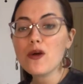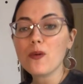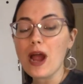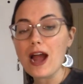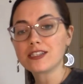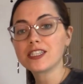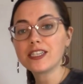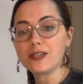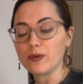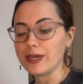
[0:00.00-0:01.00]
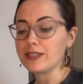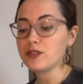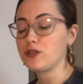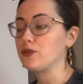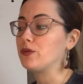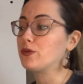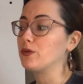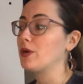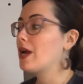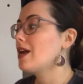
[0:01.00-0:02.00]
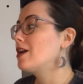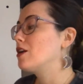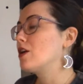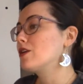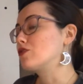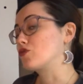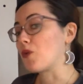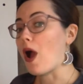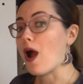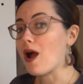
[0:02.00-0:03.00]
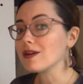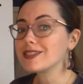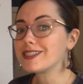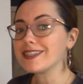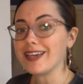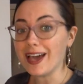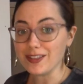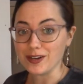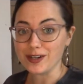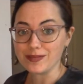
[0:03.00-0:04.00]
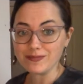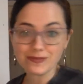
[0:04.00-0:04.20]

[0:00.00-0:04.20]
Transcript: we're actually going to draw together.